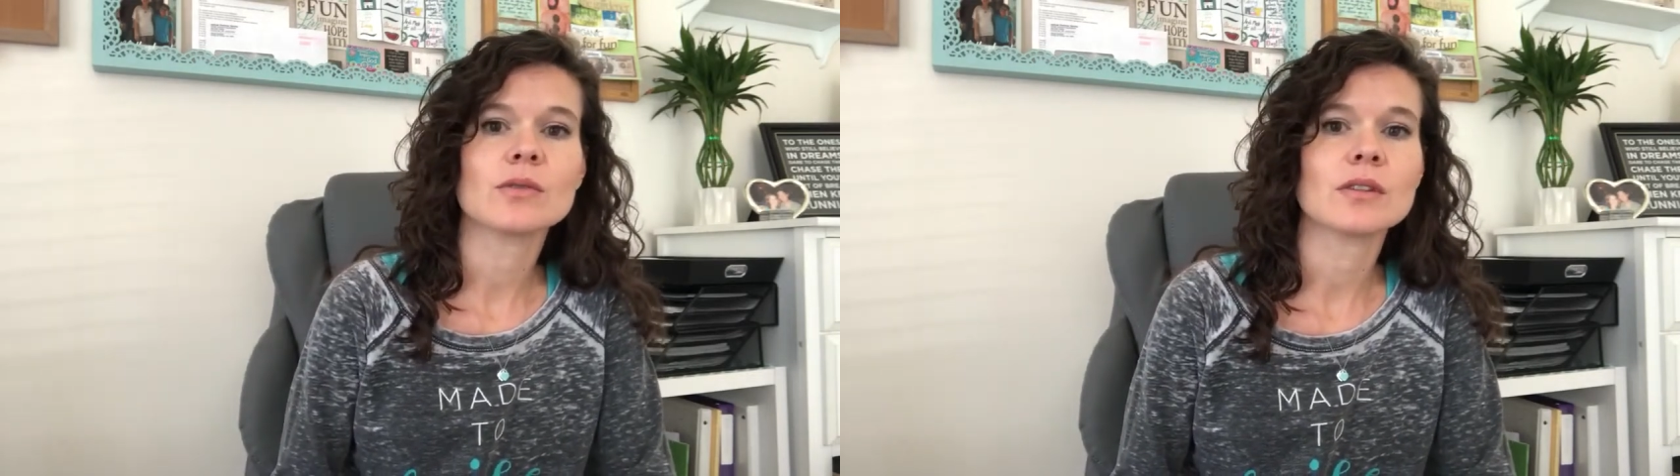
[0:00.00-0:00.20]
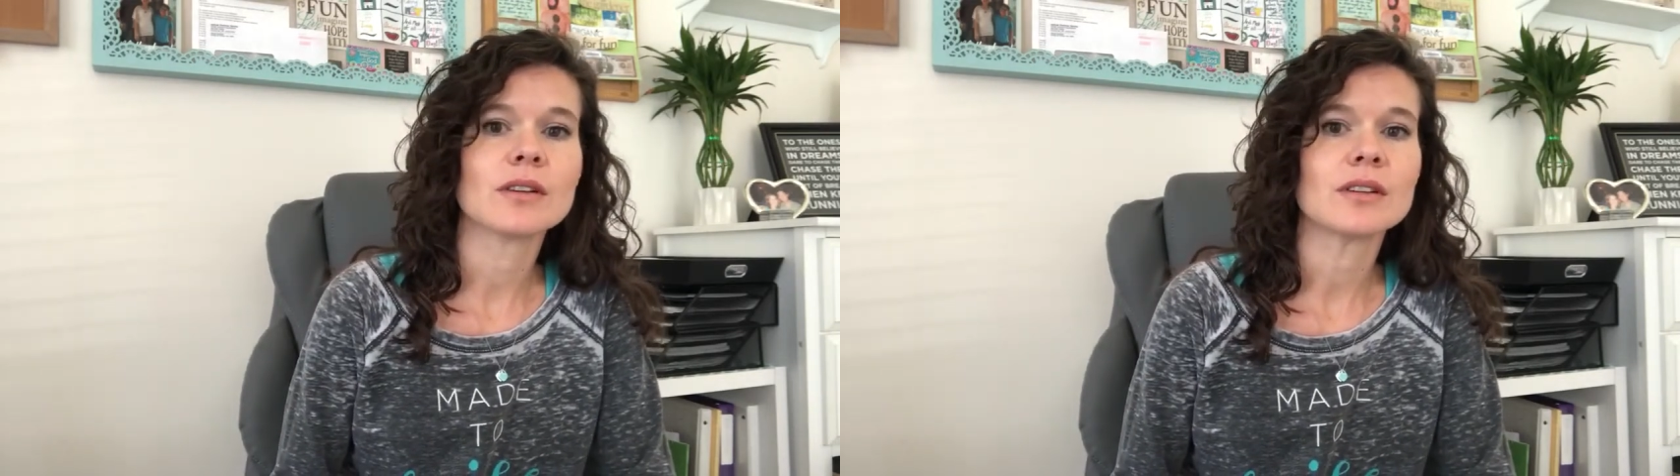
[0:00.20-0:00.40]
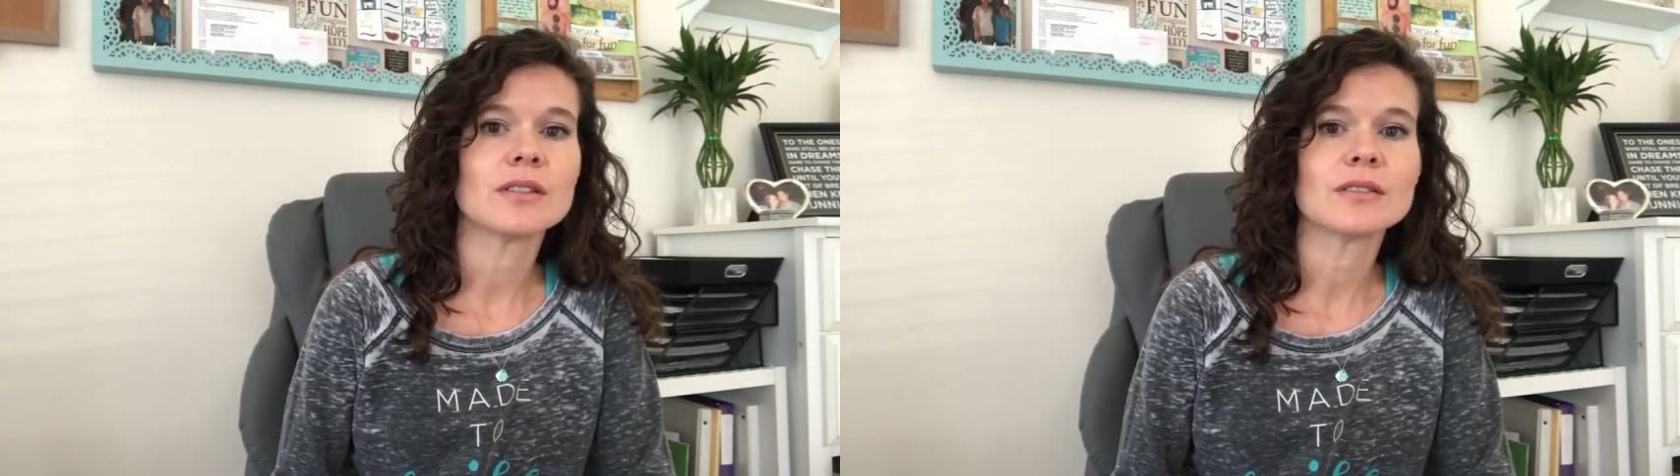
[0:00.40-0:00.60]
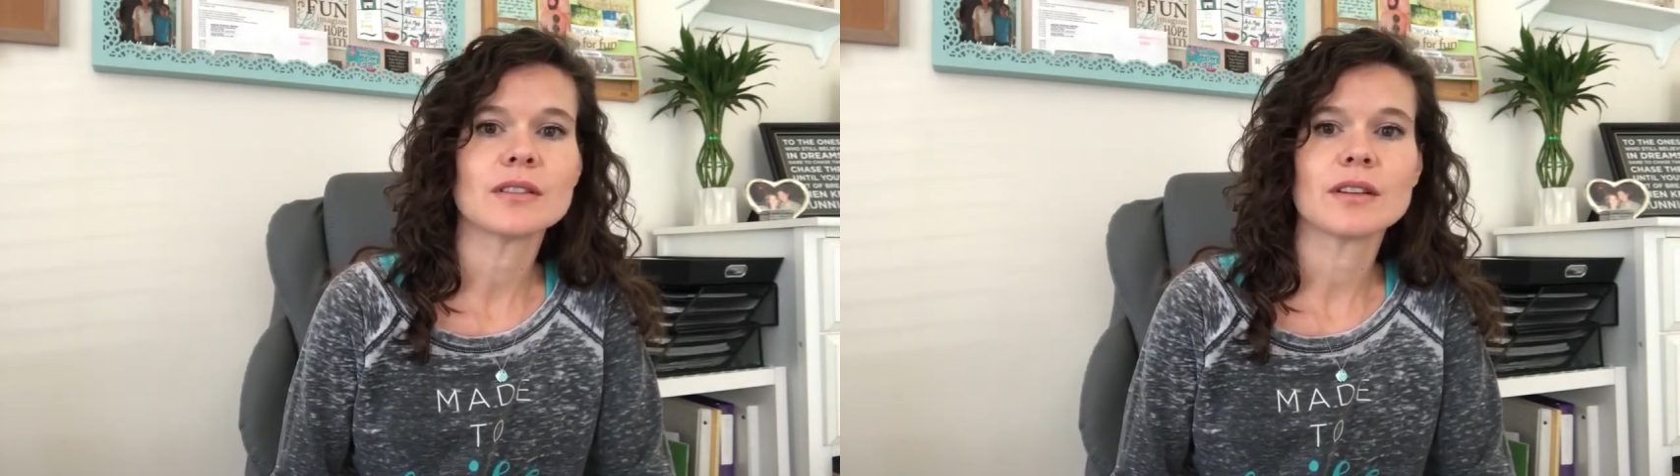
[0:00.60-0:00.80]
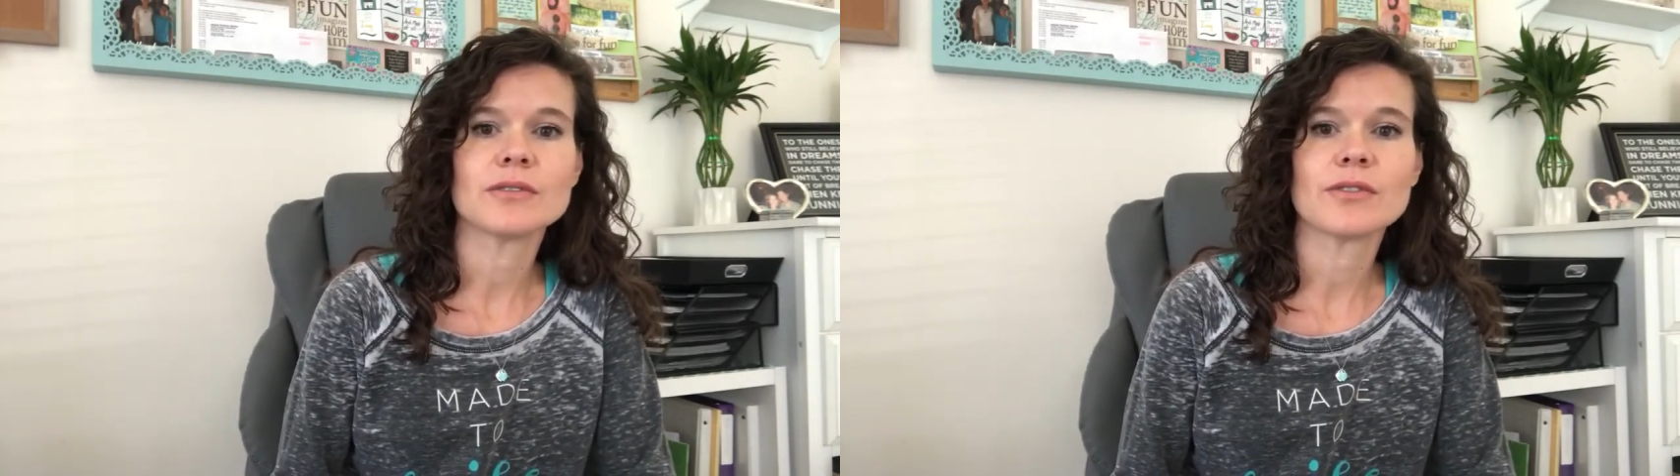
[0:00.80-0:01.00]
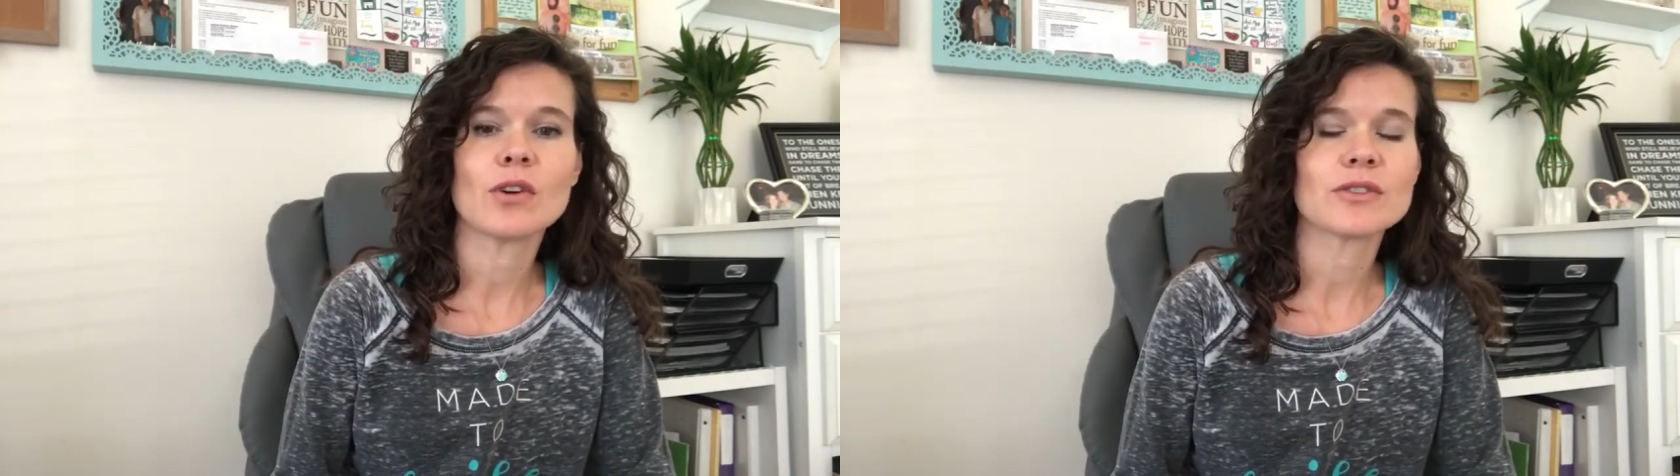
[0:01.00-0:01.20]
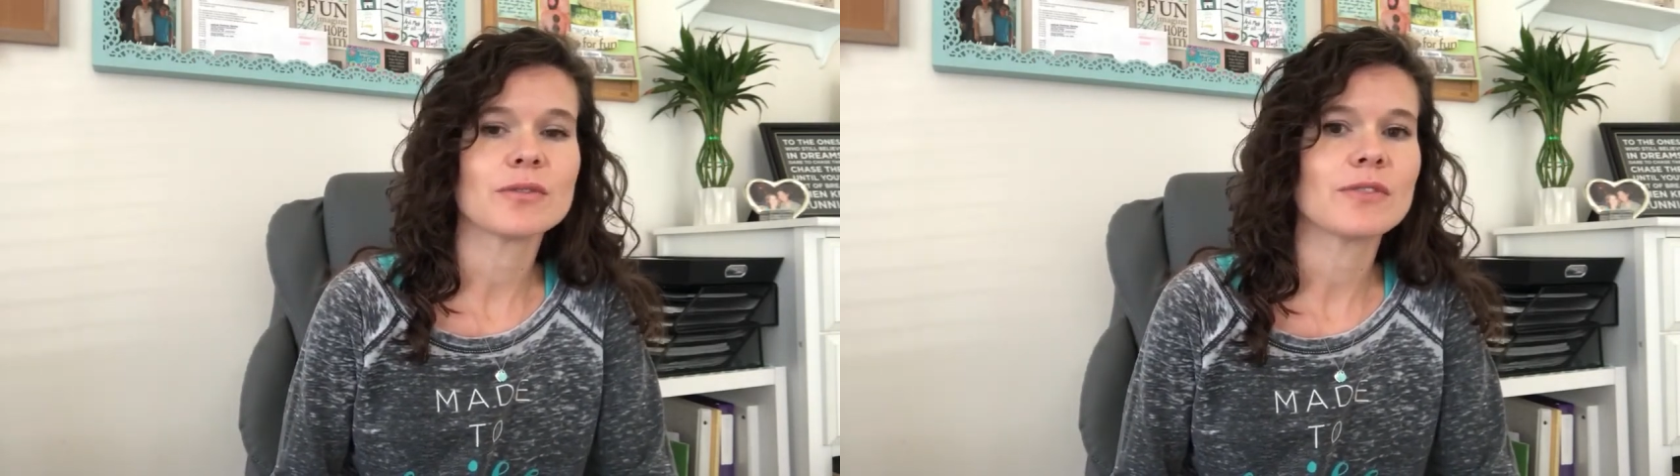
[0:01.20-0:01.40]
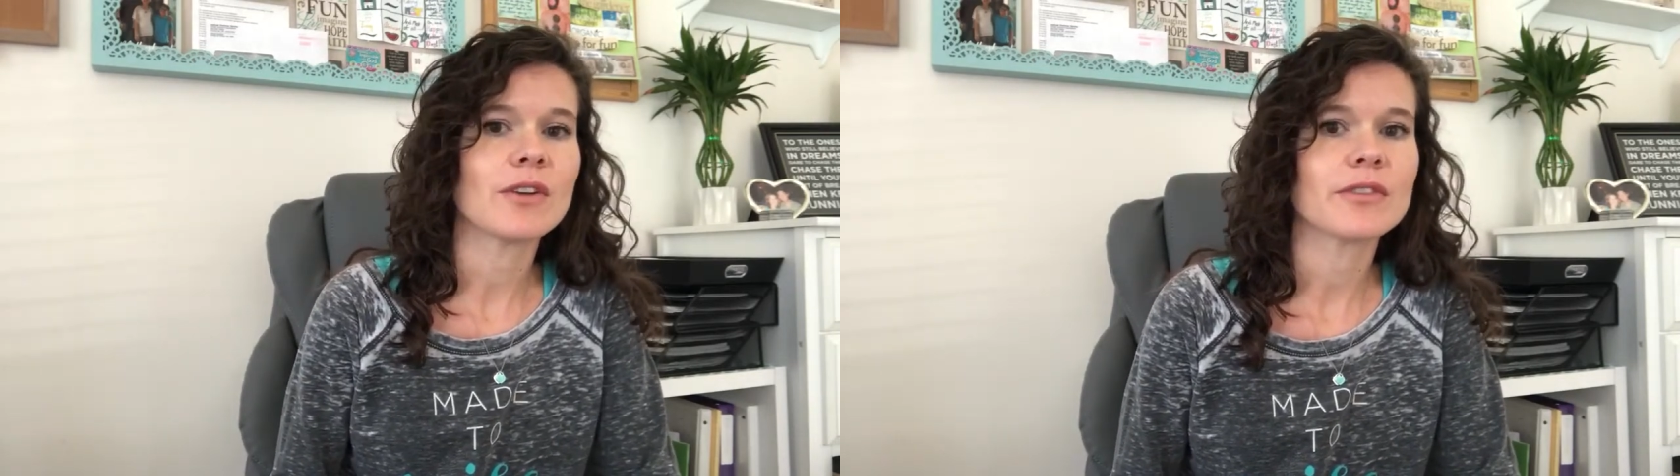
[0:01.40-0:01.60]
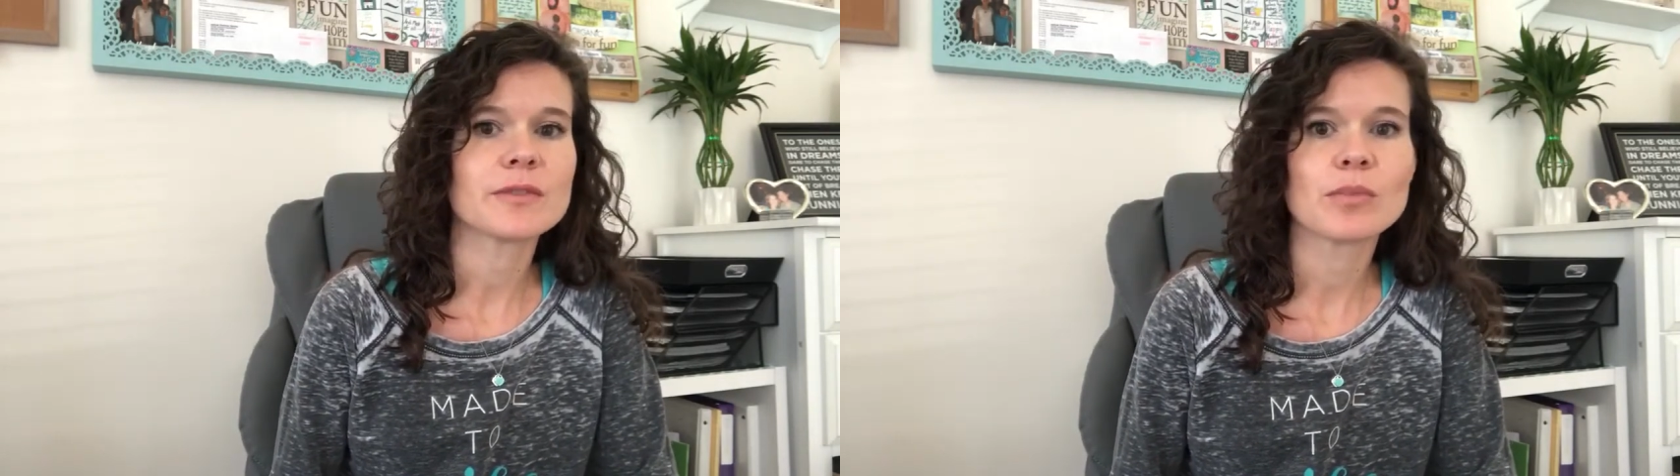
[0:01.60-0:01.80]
or I've also felt this